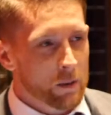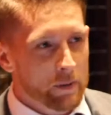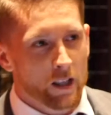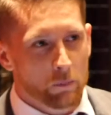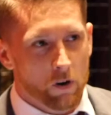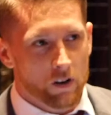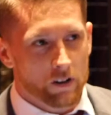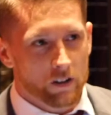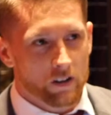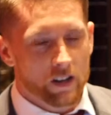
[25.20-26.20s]
Caleb
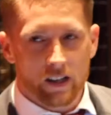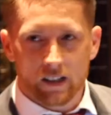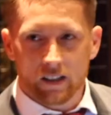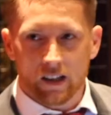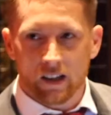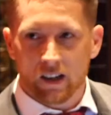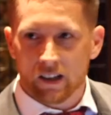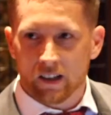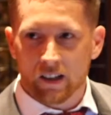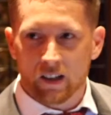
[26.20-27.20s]
Parker, and I
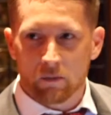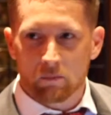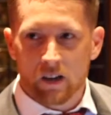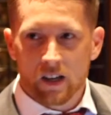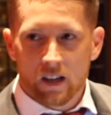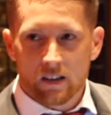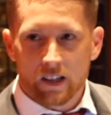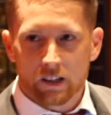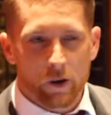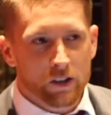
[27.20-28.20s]
am
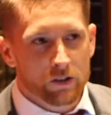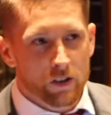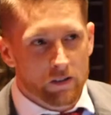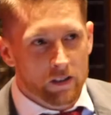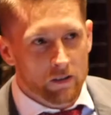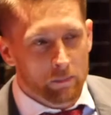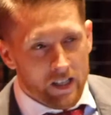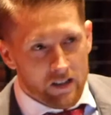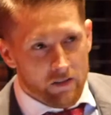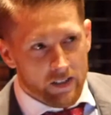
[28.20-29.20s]
the director of the
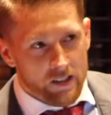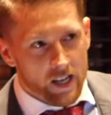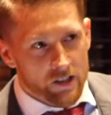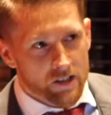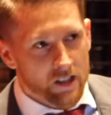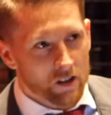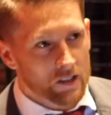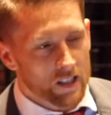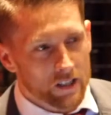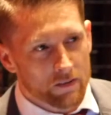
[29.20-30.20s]
meetings and events agency called
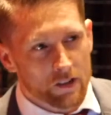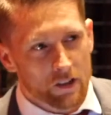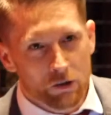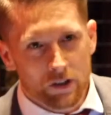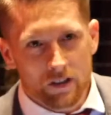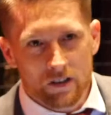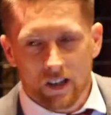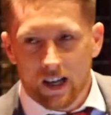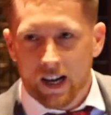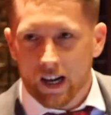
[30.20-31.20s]
Select Event Solutions.
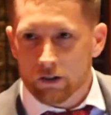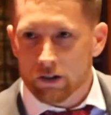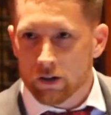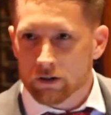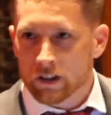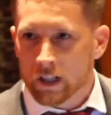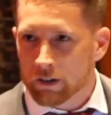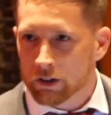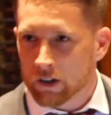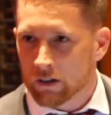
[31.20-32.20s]
I also host a
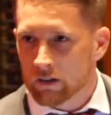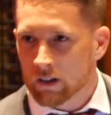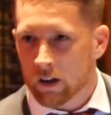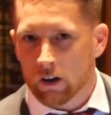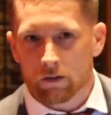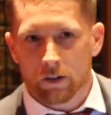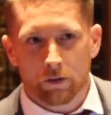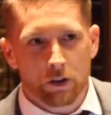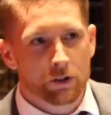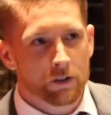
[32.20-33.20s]
TV show called The
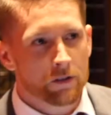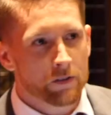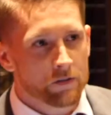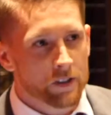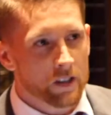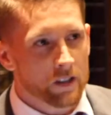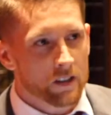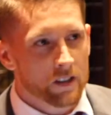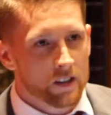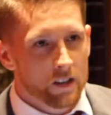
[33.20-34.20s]
Future in 15.
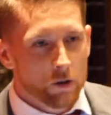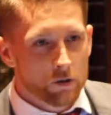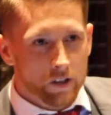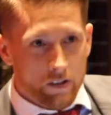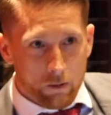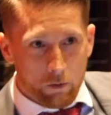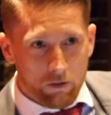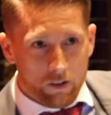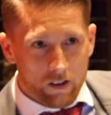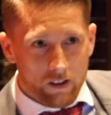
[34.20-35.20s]
Who's seen that before?